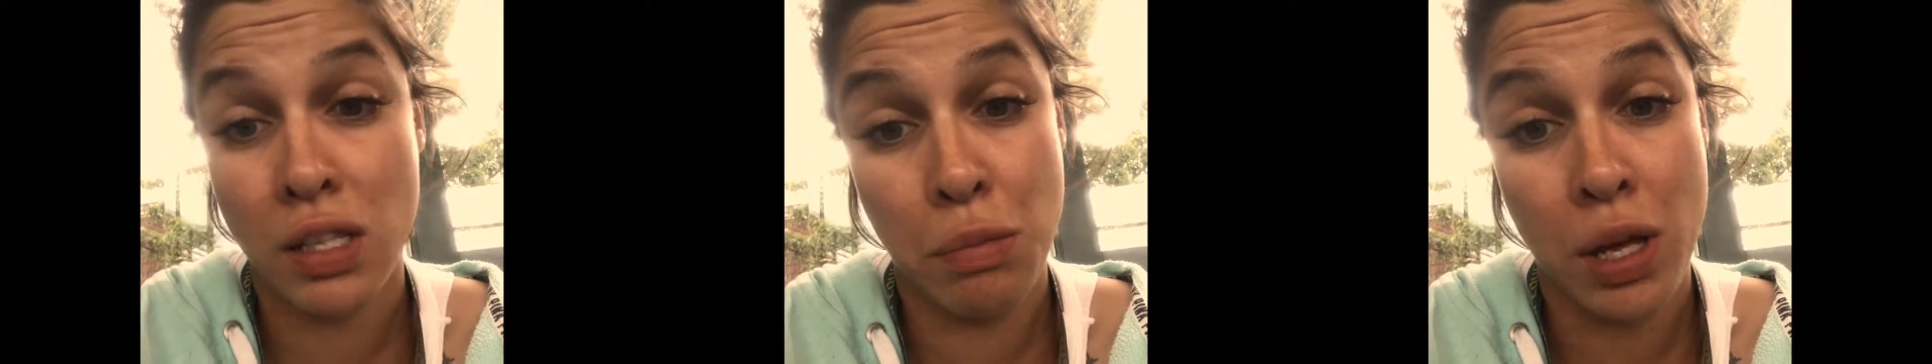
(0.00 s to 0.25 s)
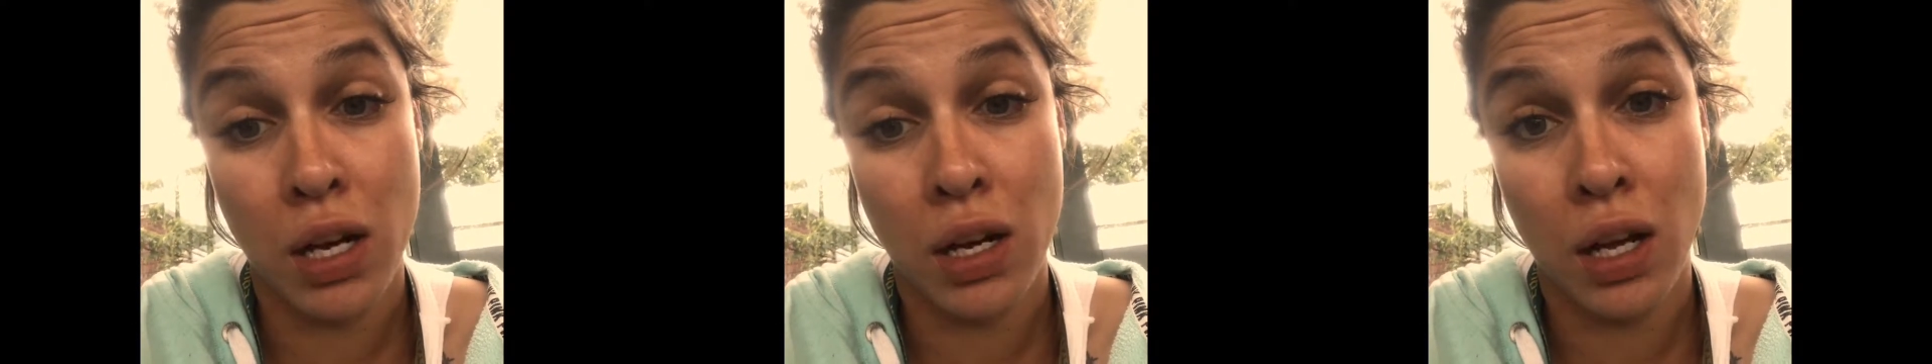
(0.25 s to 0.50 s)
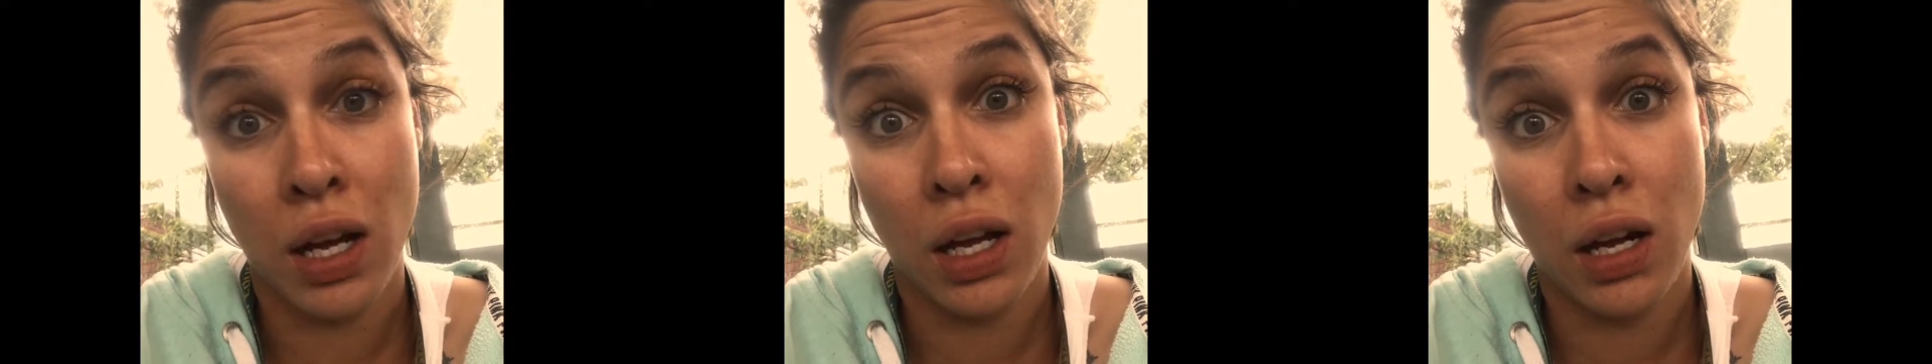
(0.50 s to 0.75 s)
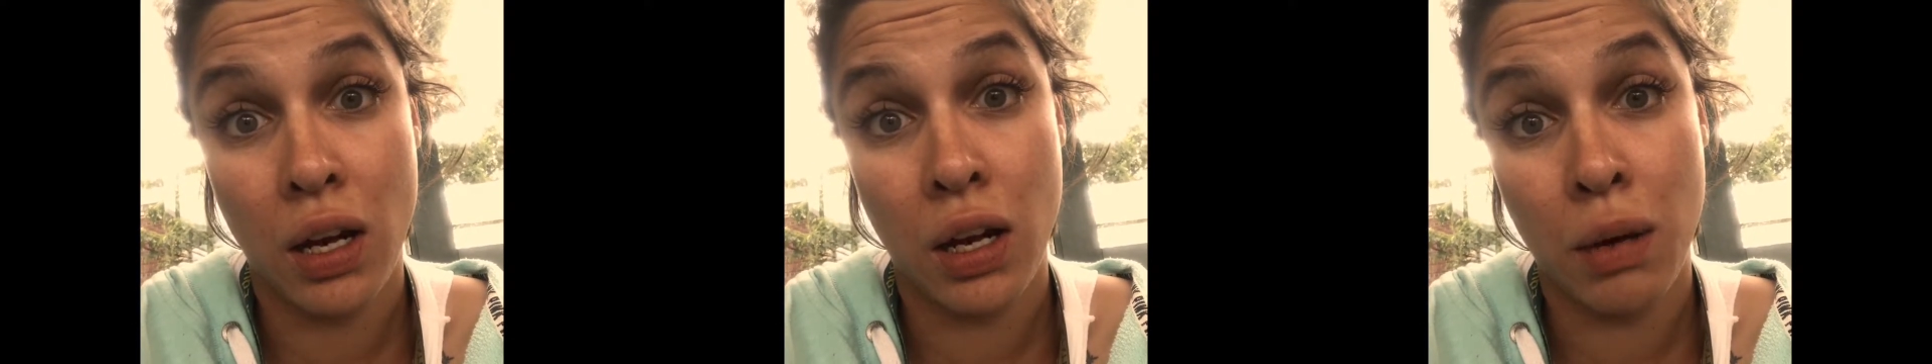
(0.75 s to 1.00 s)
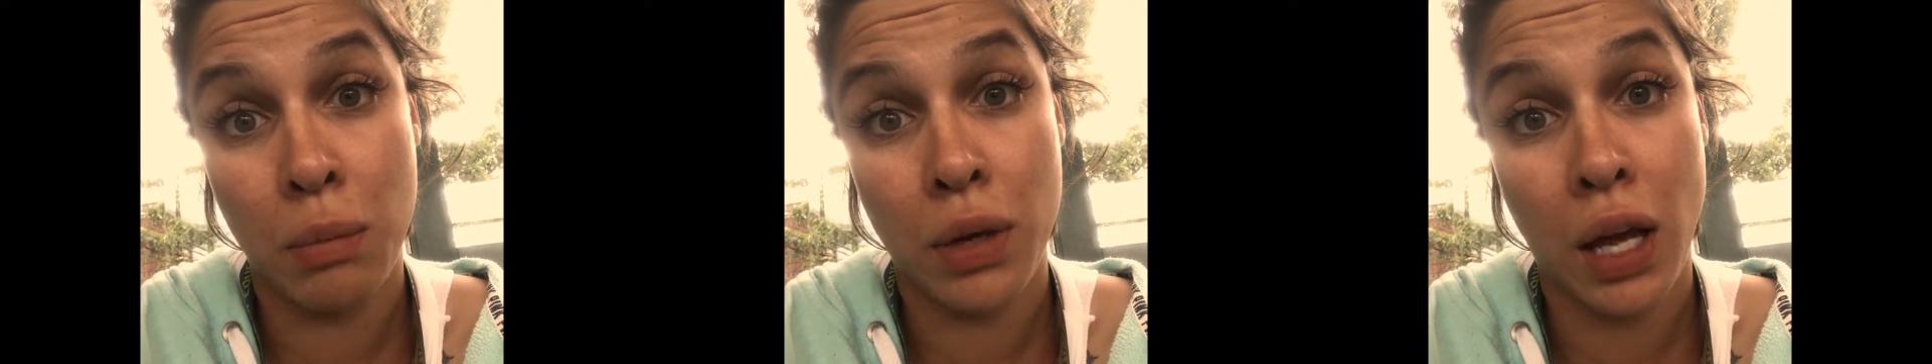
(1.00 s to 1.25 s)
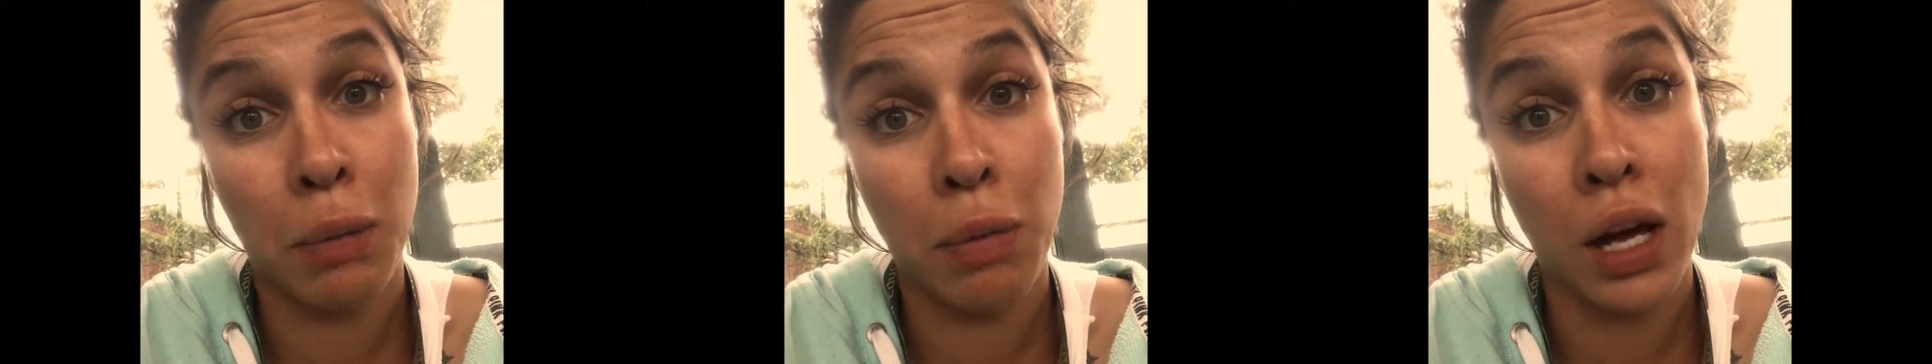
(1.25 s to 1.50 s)
submitted and
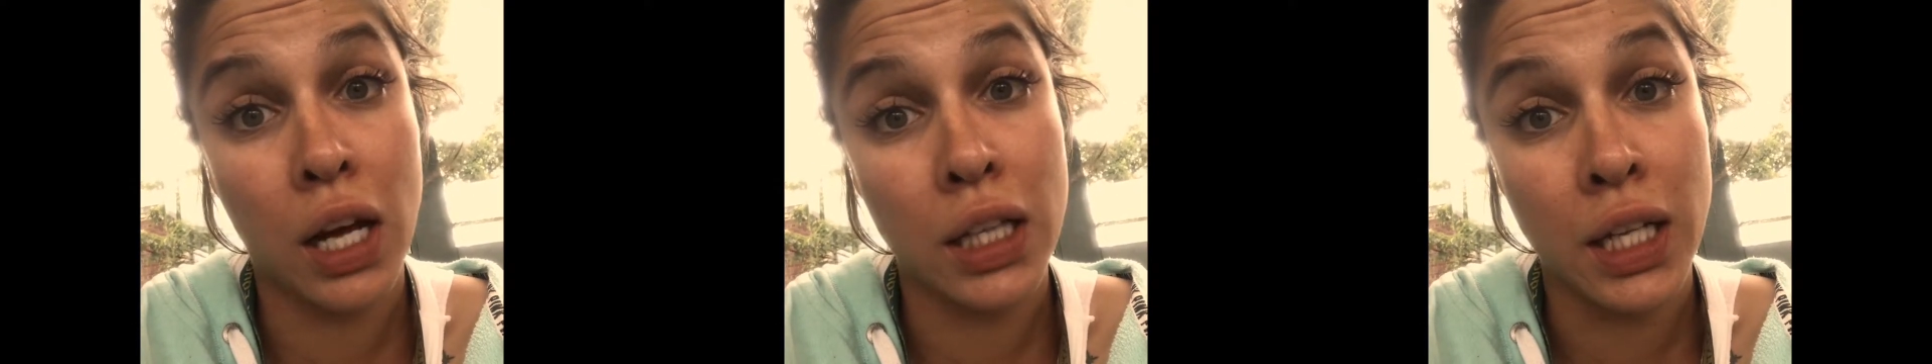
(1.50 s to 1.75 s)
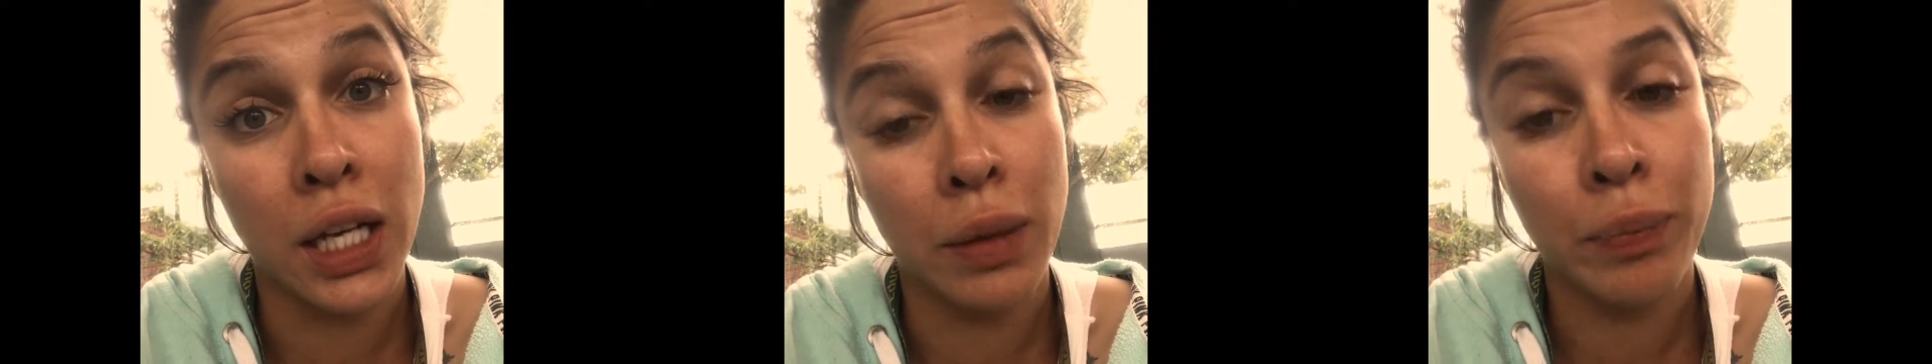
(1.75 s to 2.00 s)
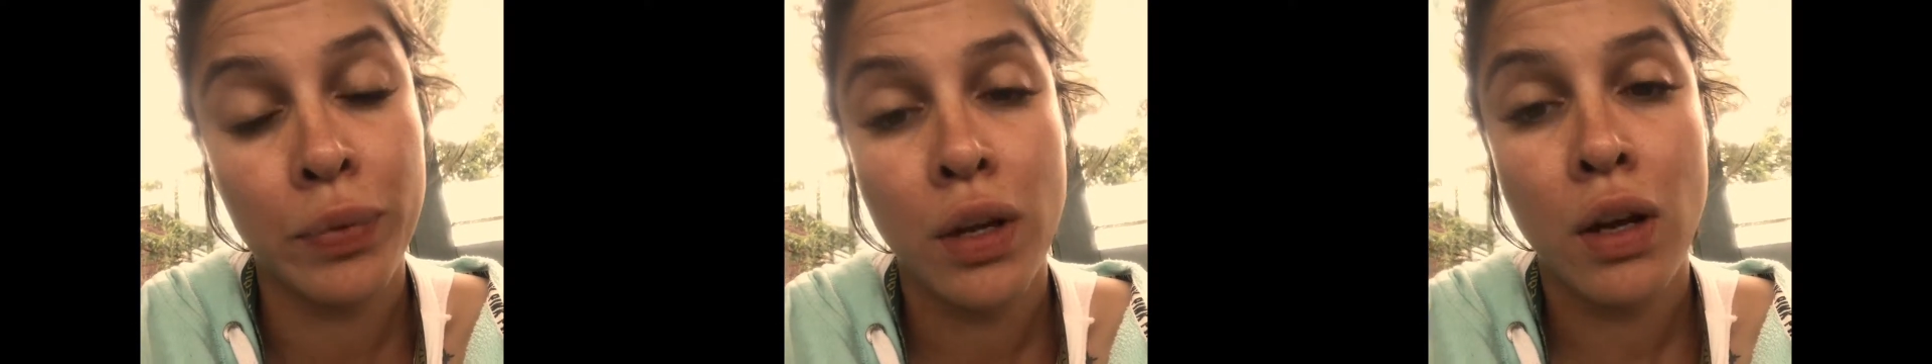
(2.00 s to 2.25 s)
came back clean.